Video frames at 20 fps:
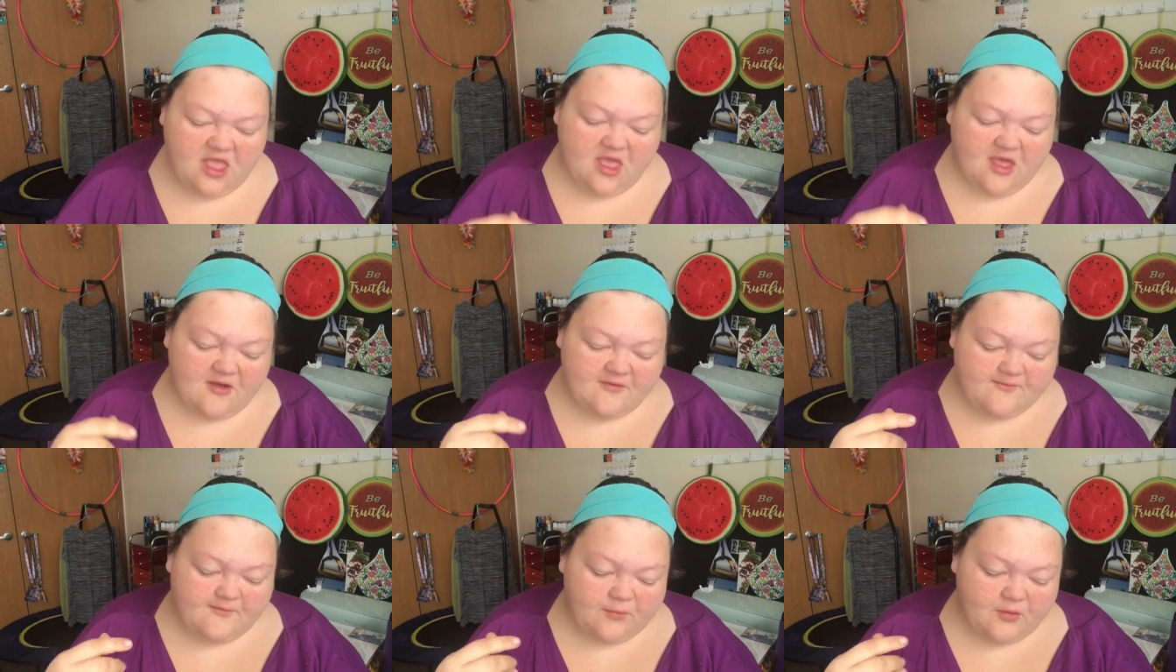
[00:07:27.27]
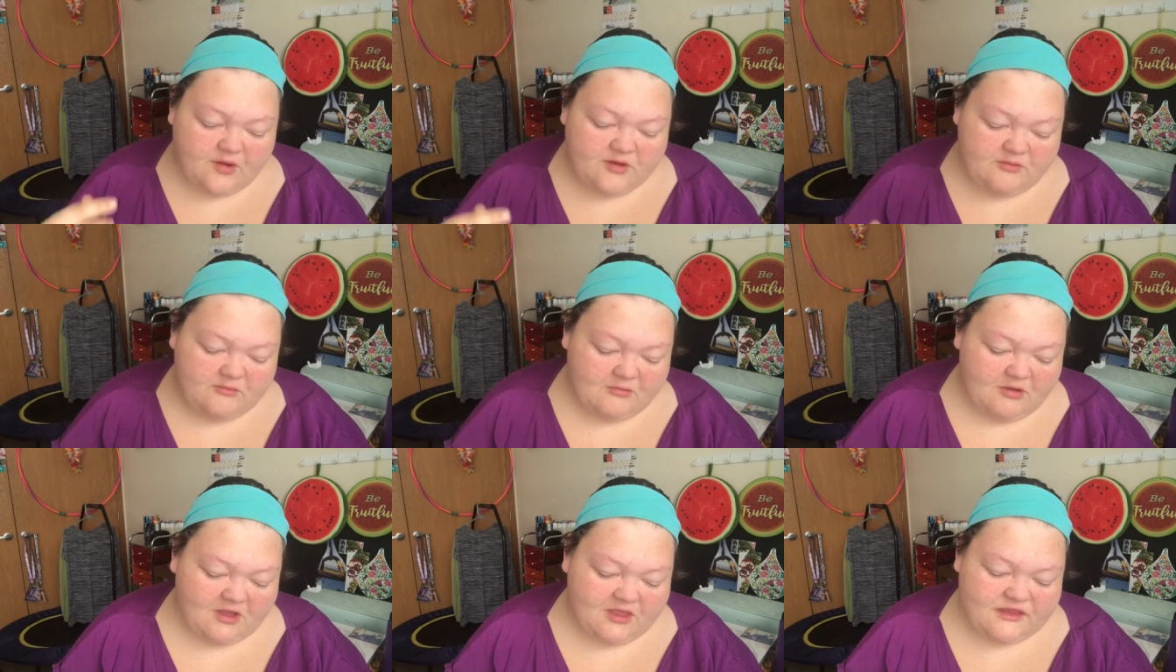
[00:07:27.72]
Of
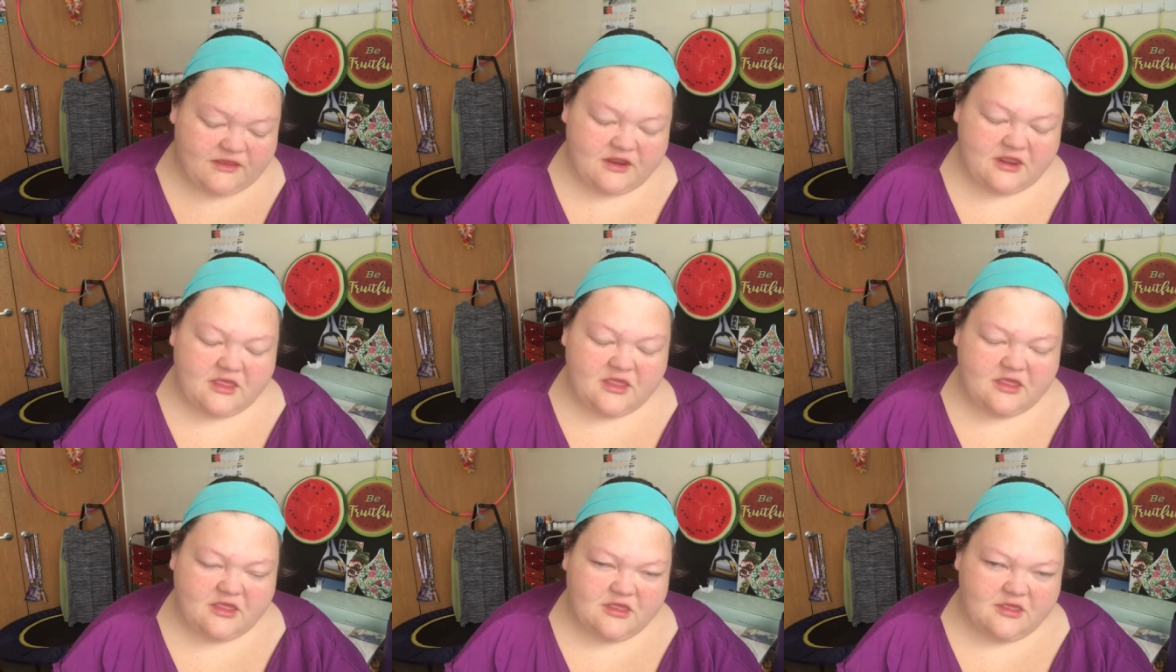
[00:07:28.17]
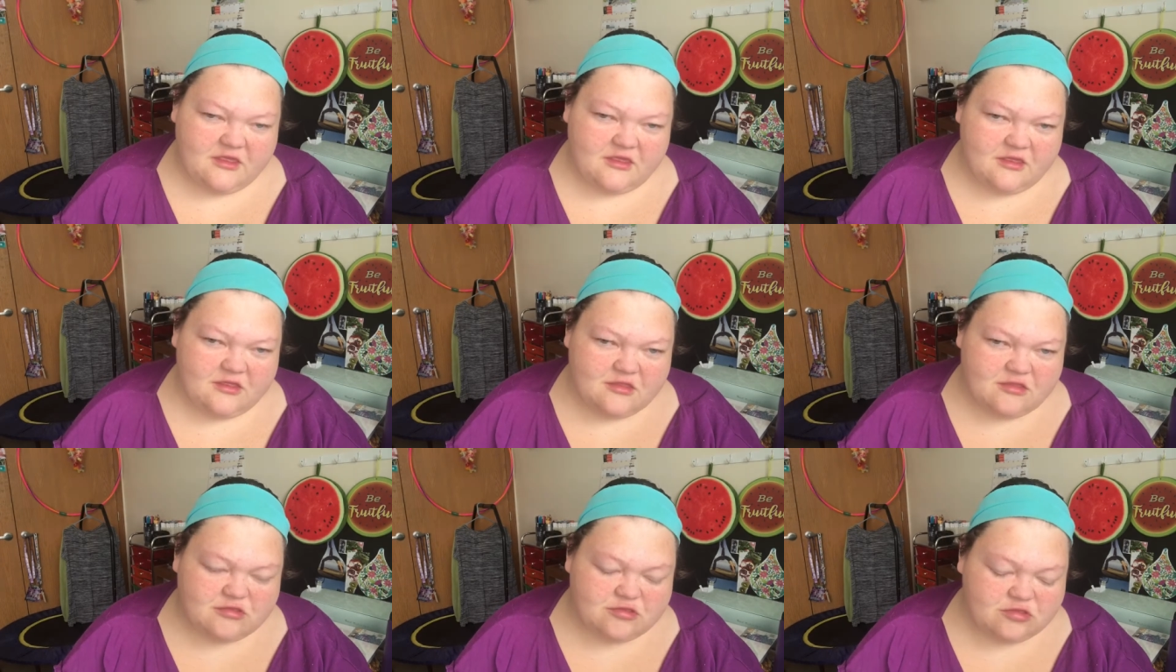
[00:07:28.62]
0.1
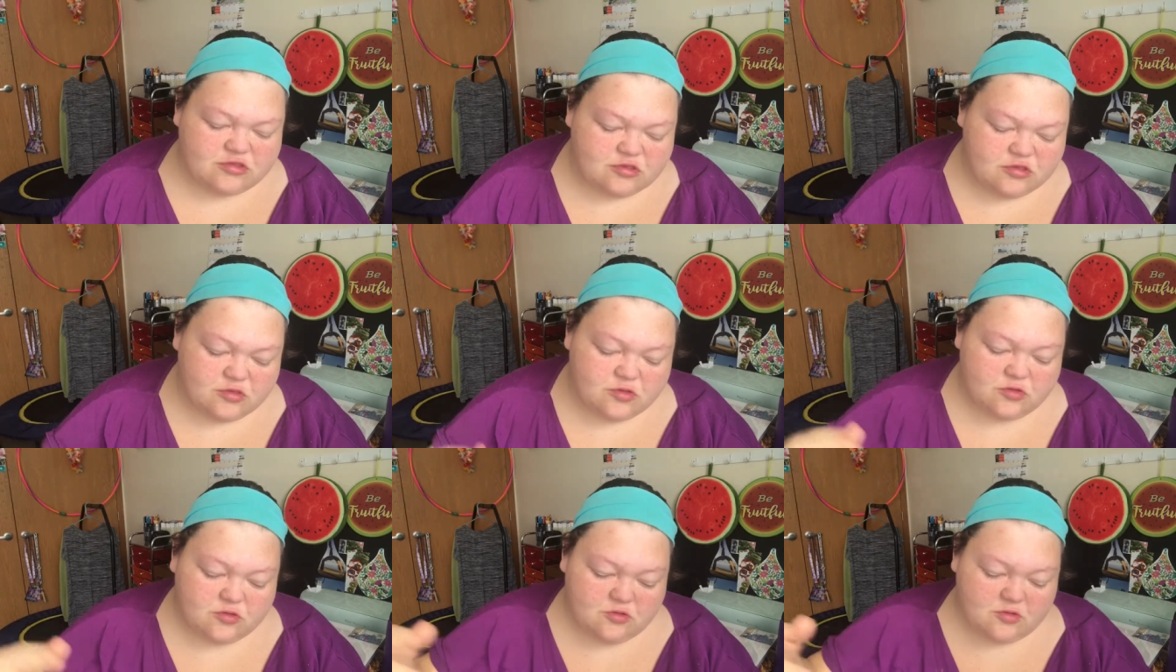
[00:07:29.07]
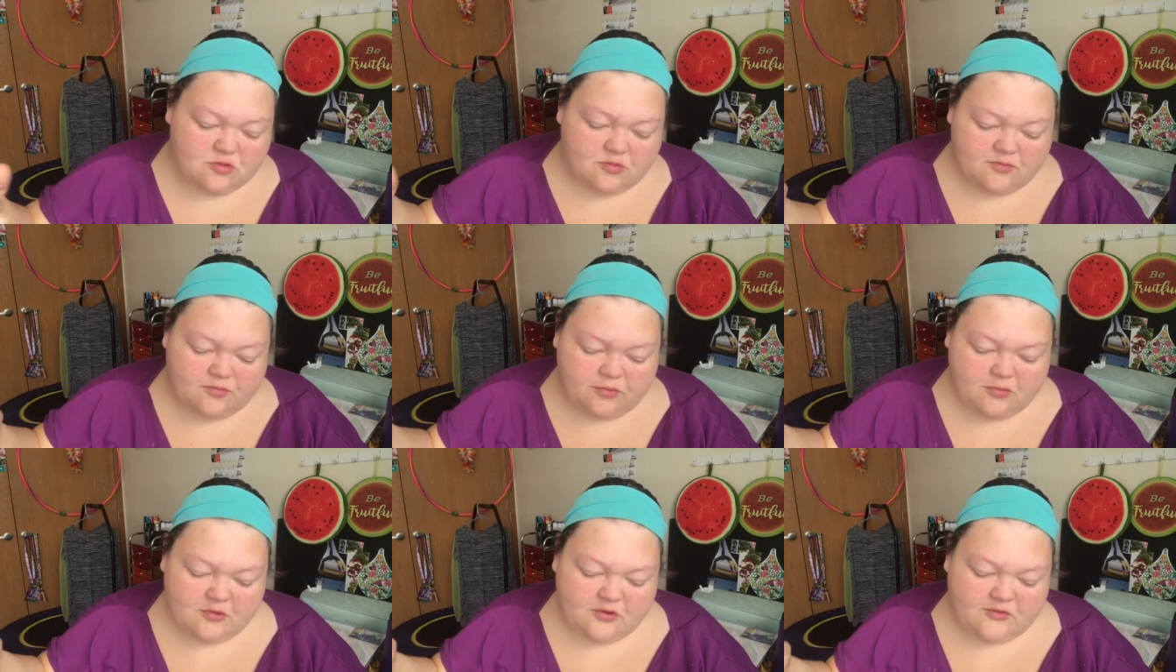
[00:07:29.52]
to
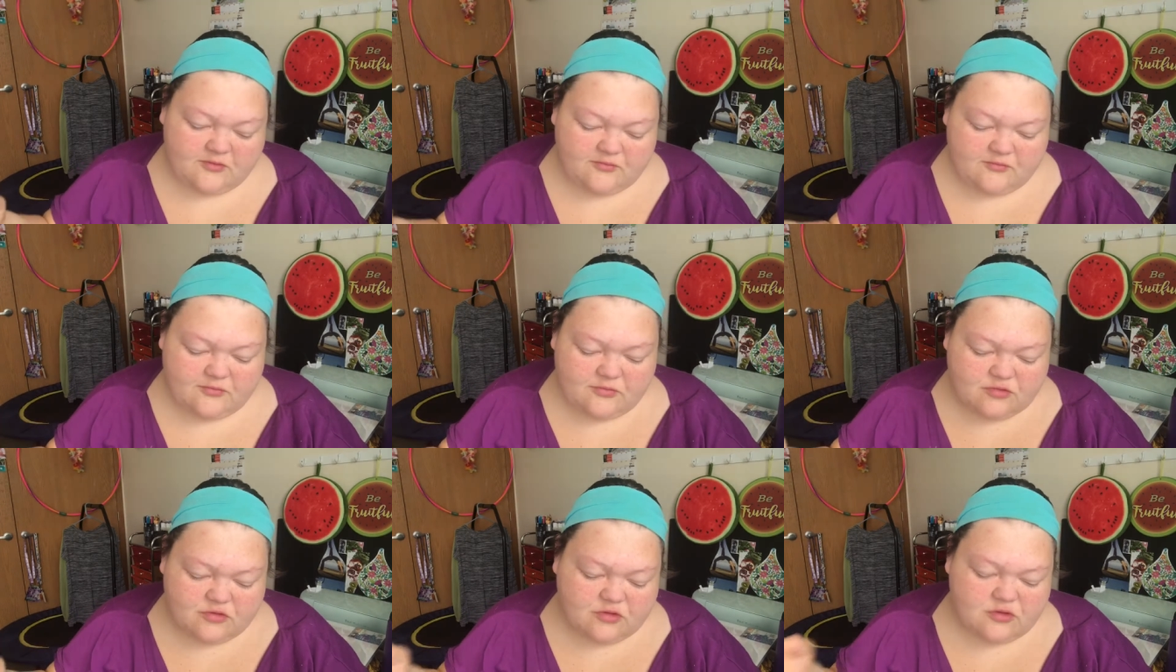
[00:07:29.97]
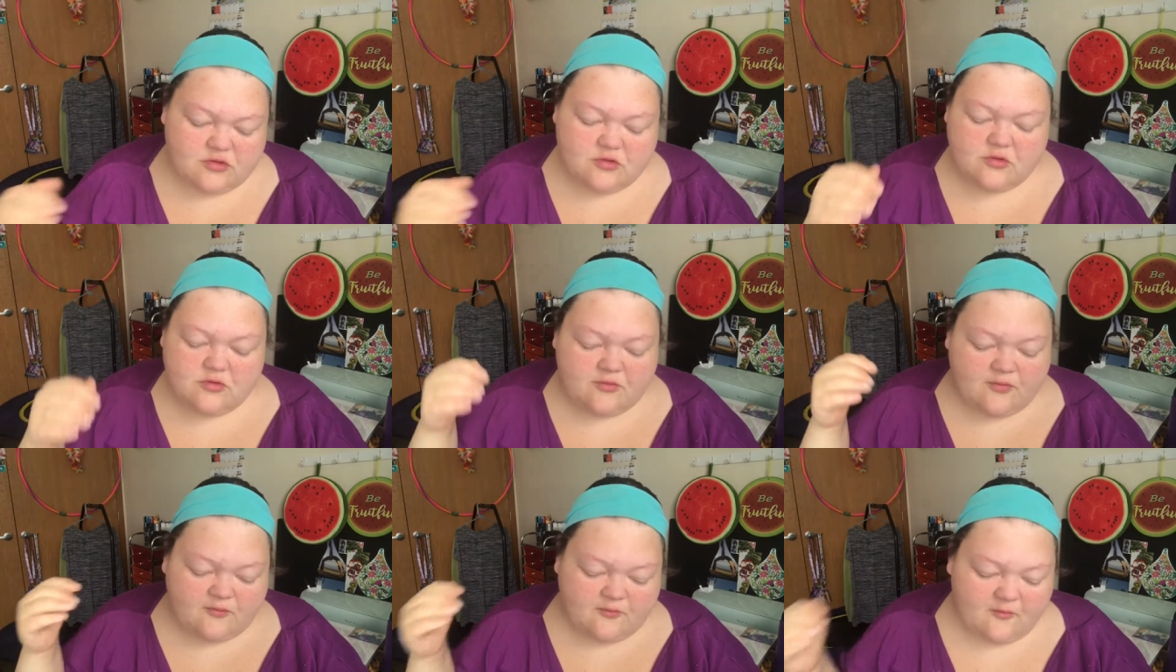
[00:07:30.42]

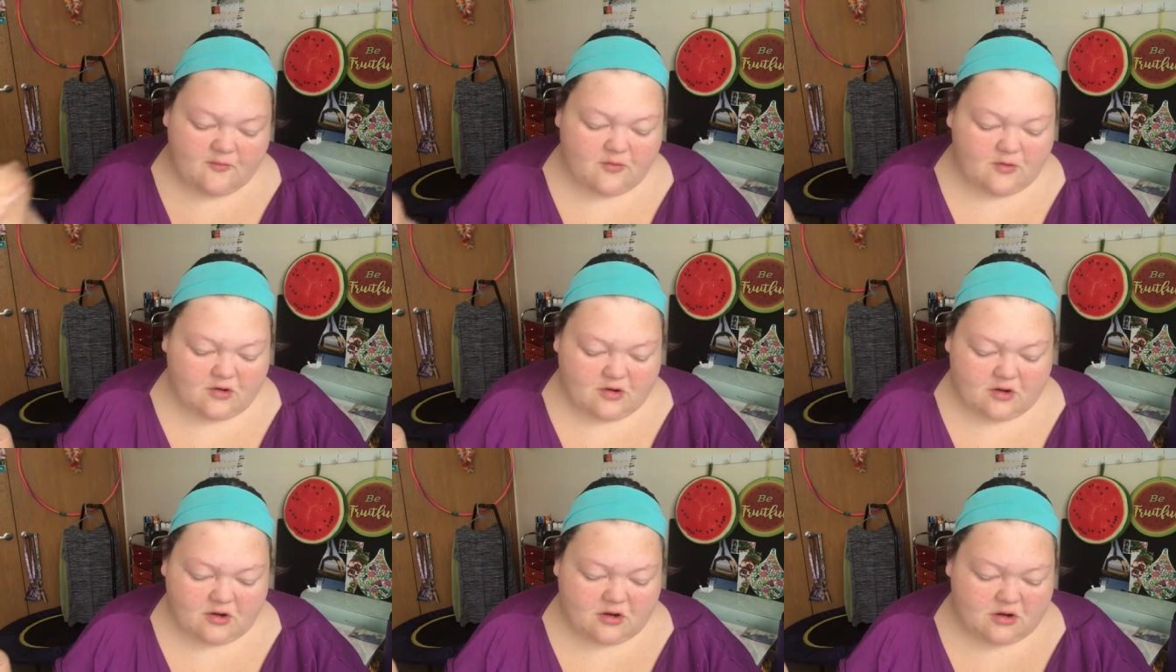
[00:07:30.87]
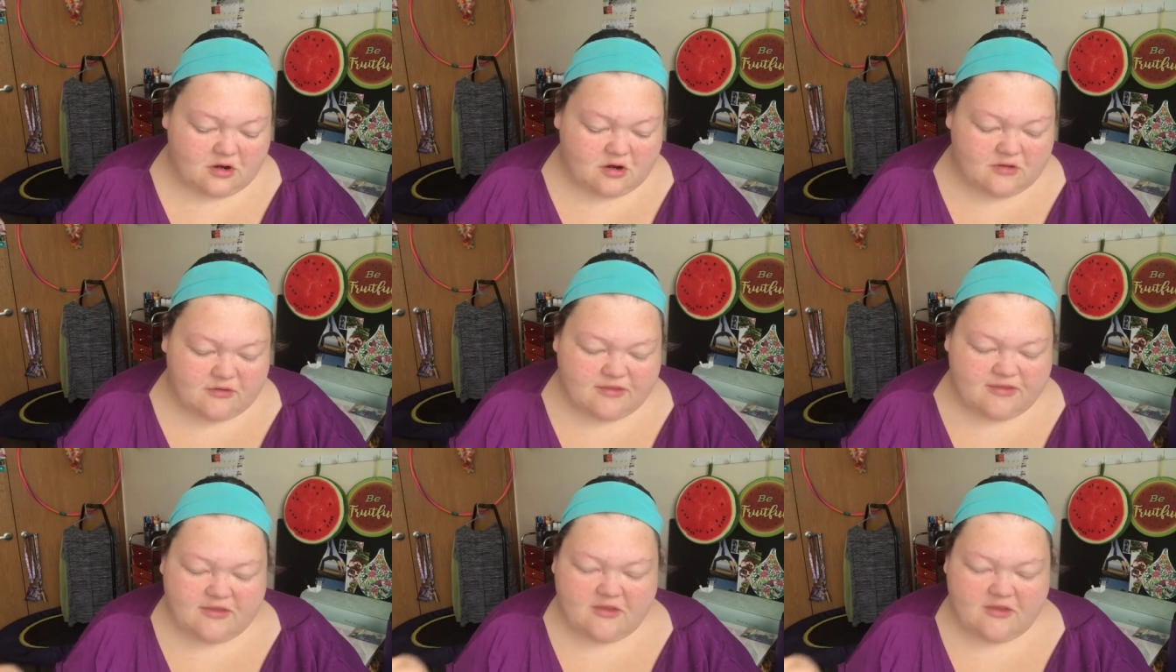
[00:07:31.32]
0.24 hertz.